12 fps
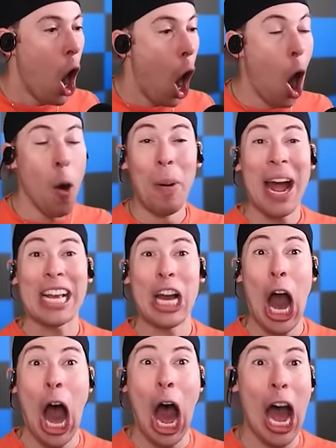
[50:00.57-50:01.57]
Oh my
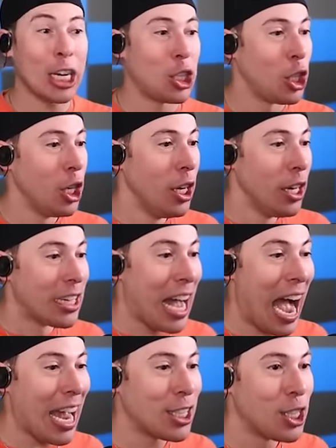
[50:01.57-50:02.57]
gosh!
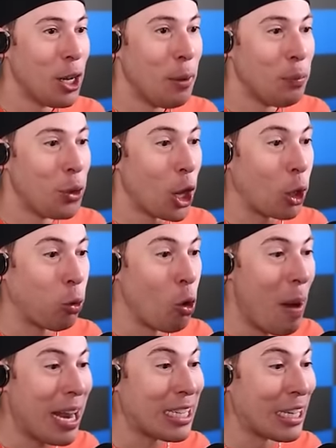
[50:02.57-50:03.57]
Guys, the
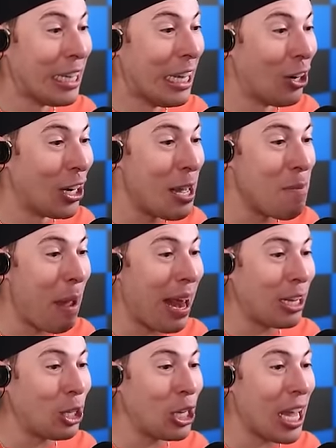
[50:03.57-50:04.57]
crewmates literally
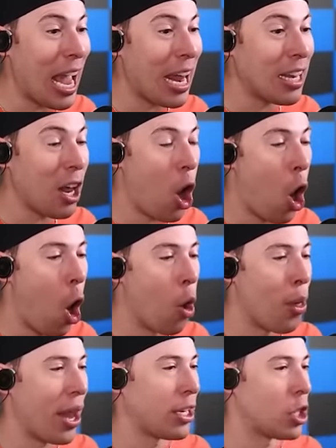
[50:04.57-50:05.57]
made it to the end. Oh,
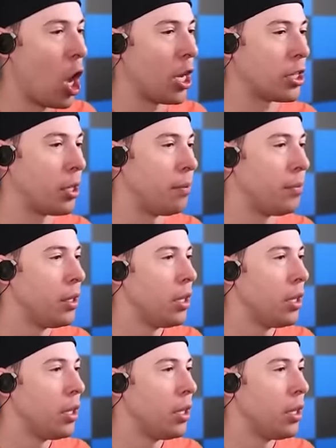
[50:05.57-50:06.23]
that is awesome.